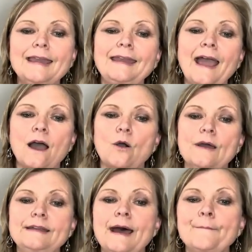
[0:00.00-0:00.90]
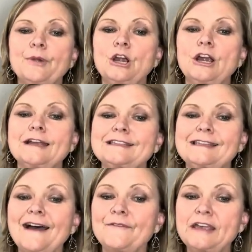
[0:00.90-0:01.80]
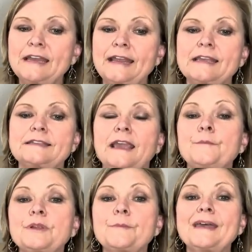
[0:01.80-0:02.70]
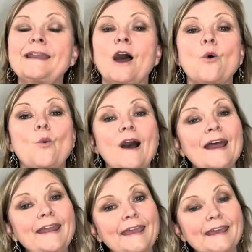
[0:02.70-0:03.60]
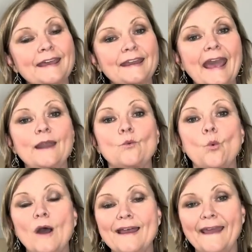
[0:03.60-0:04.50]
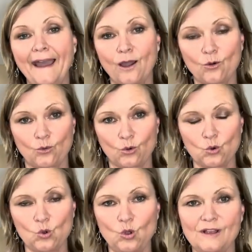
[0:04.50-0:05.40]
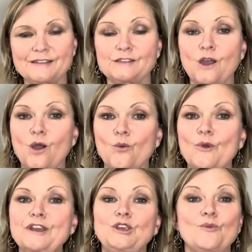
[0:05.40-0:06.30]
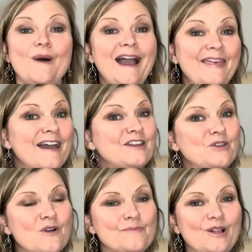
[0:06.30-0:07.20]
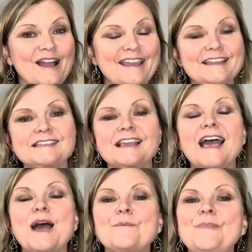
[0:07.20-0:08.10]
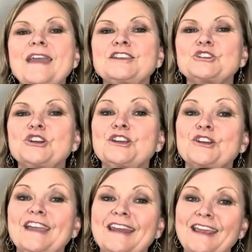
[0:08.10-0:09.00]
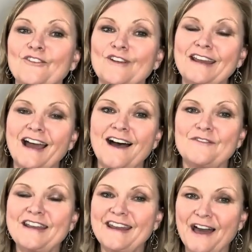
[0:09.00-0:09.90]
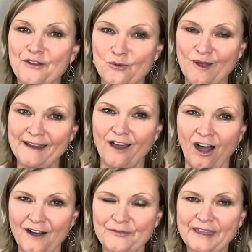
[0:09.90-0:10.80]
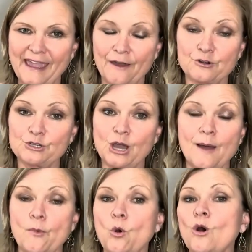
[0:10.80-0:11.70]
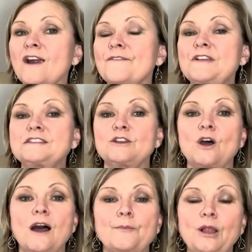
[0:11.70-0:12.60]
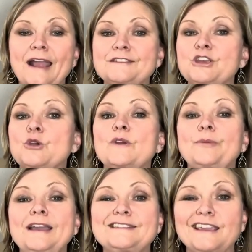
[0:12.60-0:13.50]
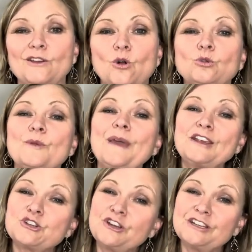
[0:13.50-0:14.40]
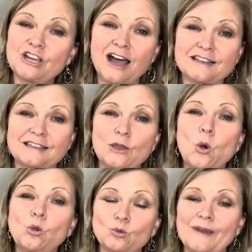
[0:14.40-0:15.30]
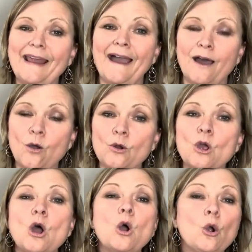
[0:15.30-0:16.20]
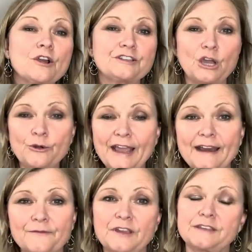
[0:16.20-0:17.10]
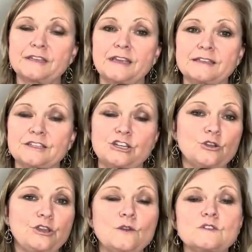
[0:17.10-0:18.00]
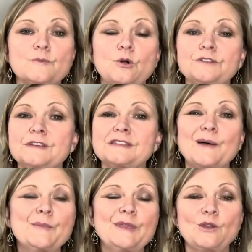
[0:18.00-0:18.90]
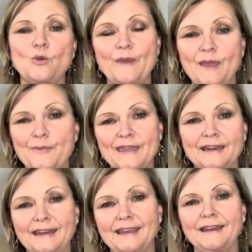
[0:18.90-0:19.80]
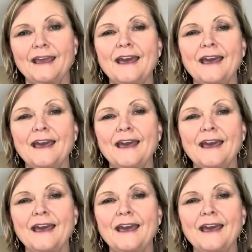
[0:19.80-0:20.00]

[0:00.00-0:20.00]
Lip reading: Now, number seven is implement a one in and one out rule. So when you buy that new appliance, make sure you're getting rid of another one off the countertop. Or if it's an appliance that you're replacing an old one, make sure you toss the old one out or donate if it's still usable to somebody who may be in need.